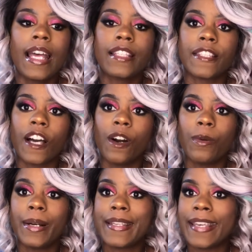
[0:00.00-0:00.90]

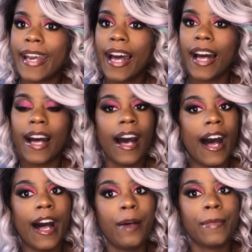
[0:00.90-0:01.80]
So yeah,
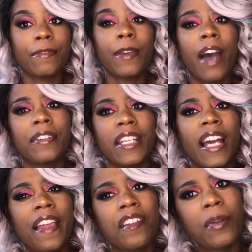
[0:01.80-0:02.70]
if you have any
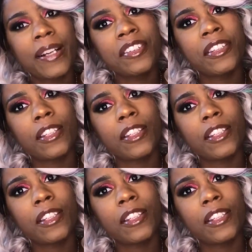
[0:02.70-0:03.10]
other questions